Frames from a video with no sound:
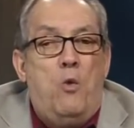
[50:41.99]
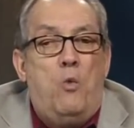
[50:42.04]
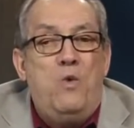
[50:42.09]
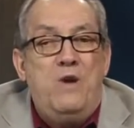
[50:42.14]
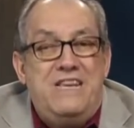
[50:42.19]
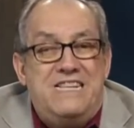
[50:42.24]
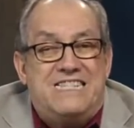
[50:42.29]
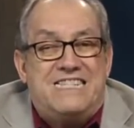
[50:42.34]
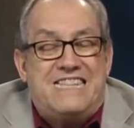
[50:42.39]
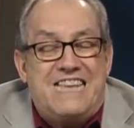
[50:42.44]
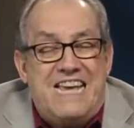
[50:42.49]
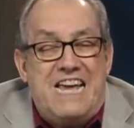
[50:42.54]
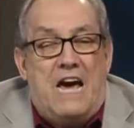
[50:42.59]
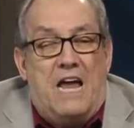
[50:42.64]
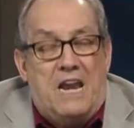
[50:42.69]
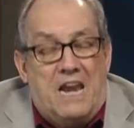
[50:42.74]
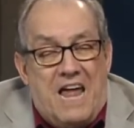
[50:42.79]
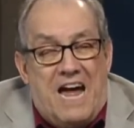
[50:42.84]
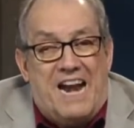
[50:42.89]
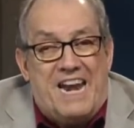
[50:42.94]
we see
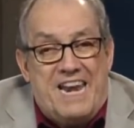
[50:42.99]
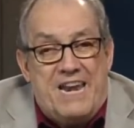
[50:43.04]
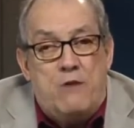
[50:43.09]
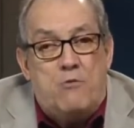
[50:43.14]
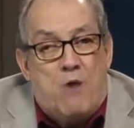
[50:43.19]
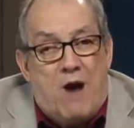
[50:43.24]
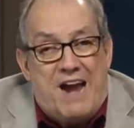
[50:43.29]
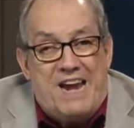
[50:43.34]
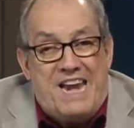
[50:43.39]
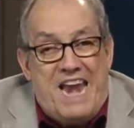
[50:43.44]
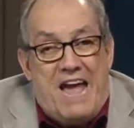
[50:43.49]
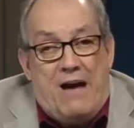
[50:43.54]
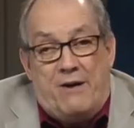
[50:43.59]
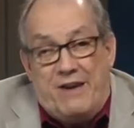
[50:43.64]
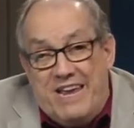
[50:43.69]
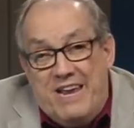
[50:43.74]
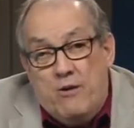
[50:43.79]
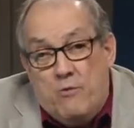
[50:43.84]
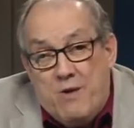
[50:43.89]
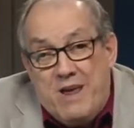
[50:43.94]
aligning right
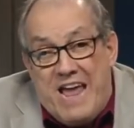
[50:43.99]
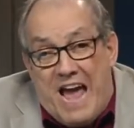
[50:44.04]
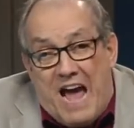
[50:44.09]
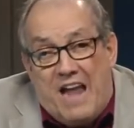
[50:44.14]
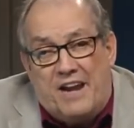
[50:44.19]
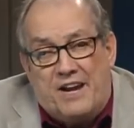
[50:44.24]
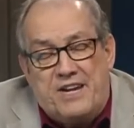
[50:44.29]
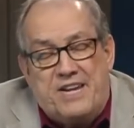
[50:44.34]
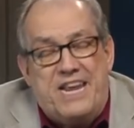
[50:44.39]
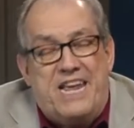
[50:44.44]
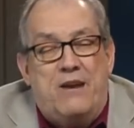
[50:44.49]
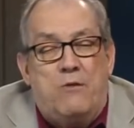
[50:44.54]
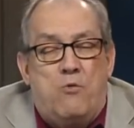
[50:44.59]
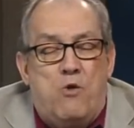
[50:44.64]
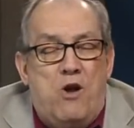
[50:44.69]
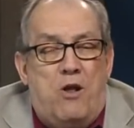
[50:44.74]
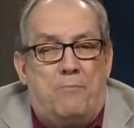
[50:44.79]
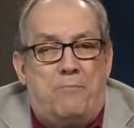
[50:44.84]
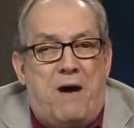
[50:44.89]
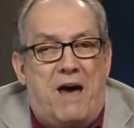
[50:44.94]
now in reality in
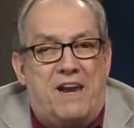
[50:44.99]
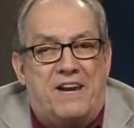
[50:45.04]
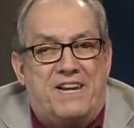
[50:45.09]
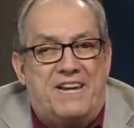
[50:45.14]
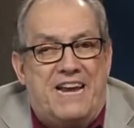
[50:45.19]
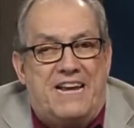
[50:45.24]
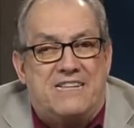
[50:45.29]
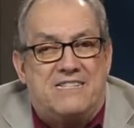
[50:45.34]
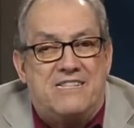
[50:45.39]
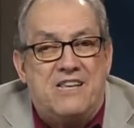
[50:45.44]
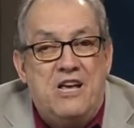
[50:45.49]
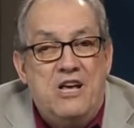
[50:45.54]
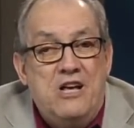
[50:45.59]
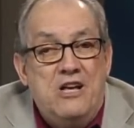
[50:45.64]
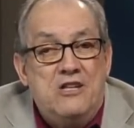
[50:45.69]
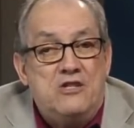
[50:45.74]
world politics.